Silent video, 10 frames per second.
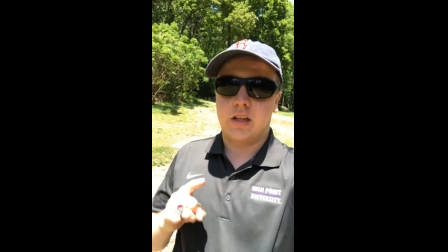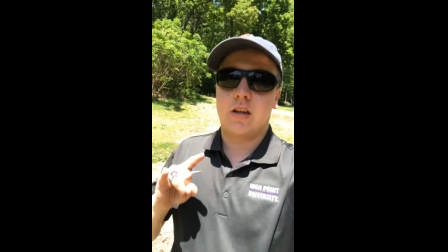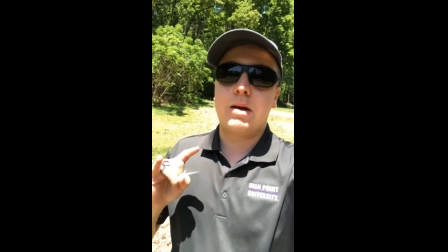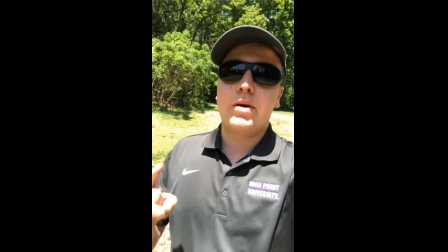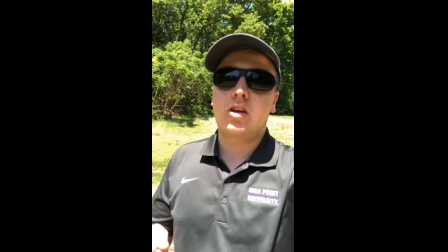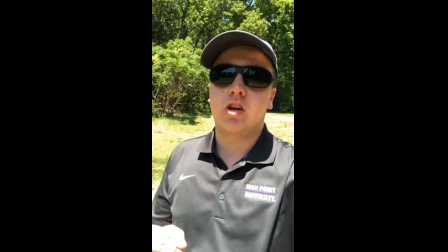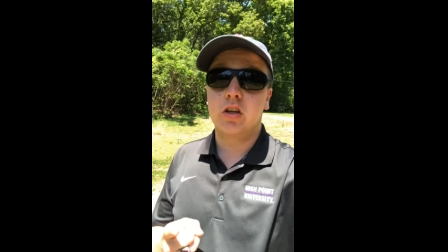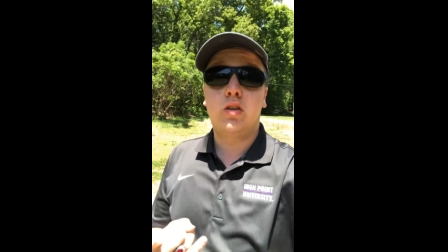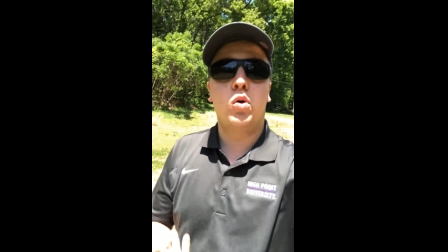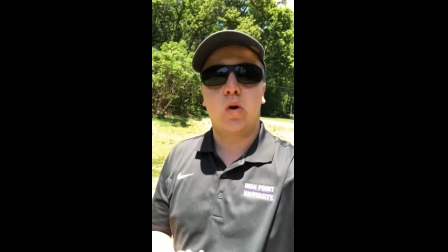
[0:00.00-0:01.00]
Did I make sure
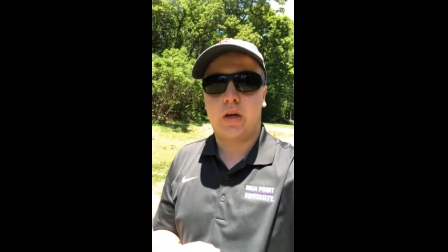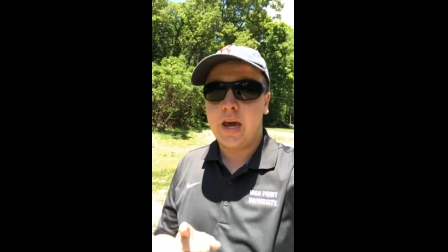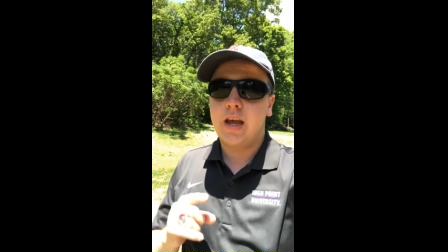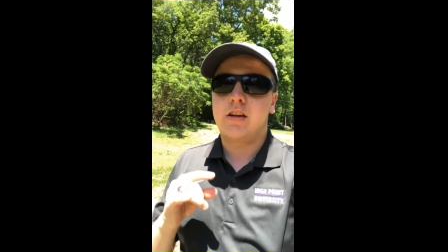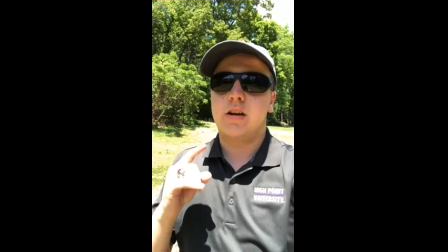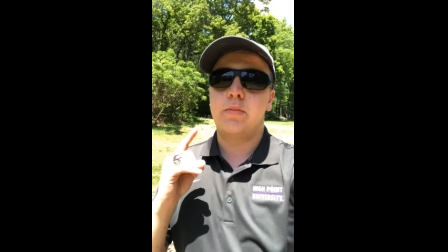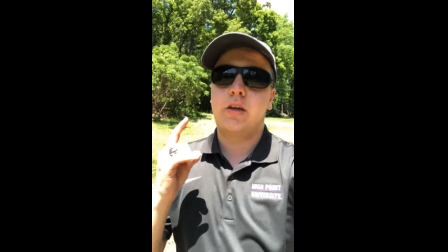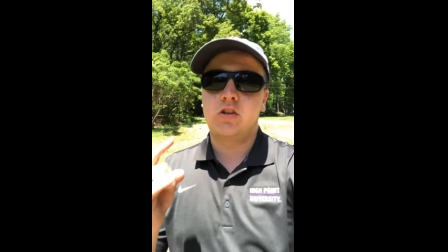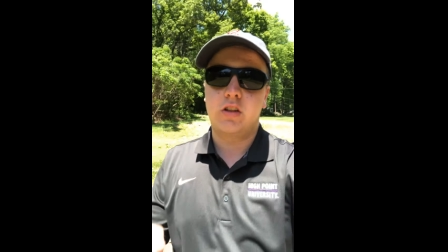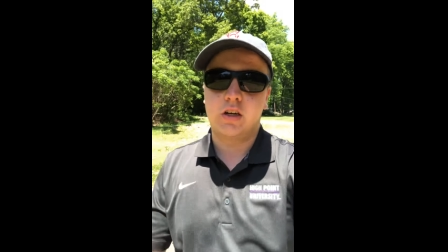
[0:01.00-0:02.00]
they're doing okay? Did I make
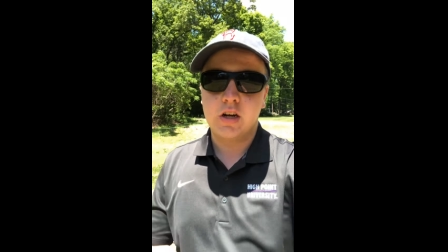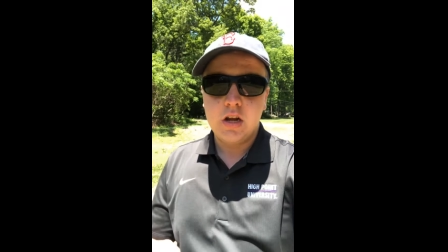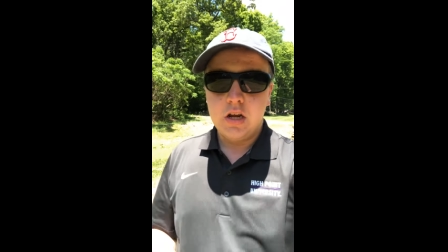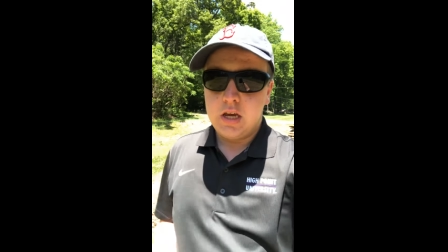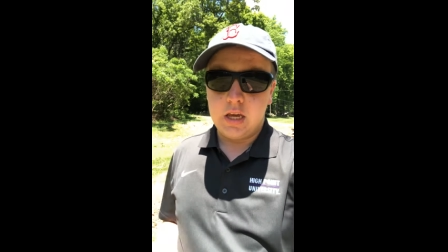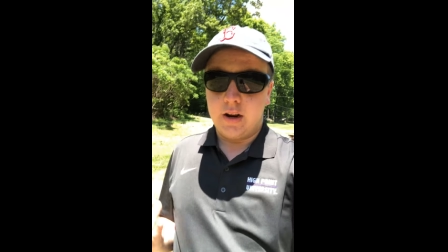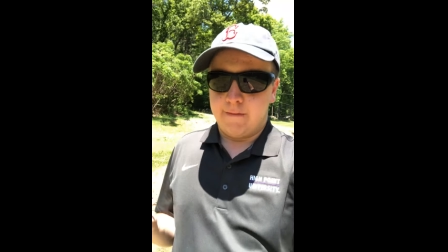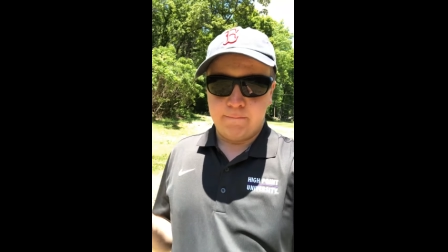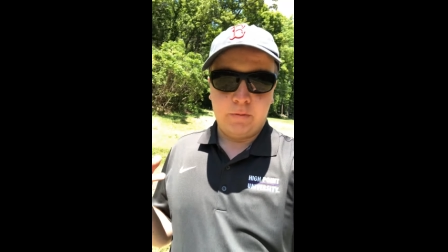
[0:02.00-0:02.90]
sure they're, you know,